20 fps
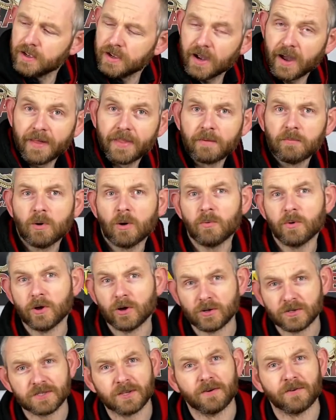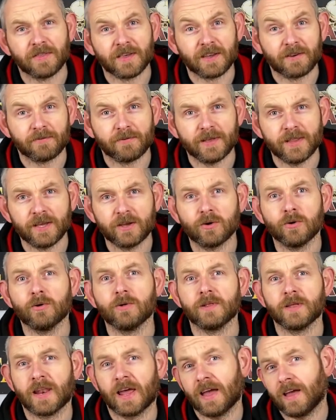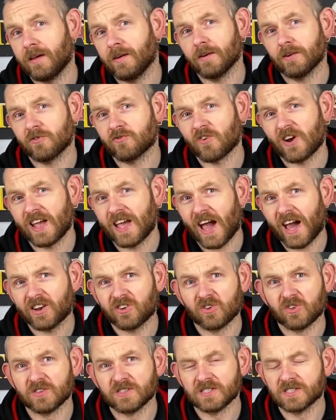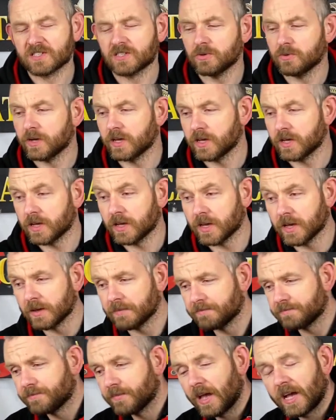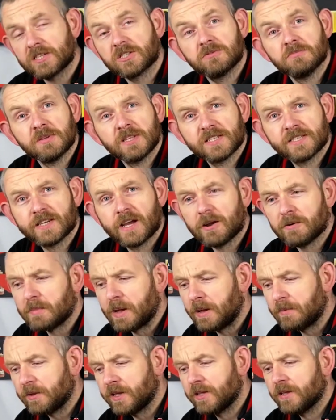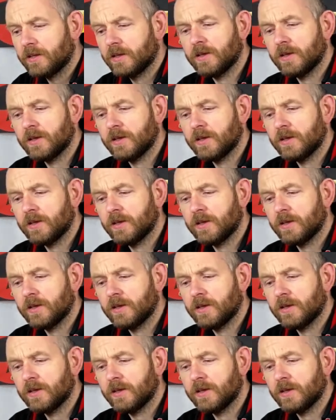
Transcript: And then what we also think are really cool and great add-ons to a Astra Militarum army.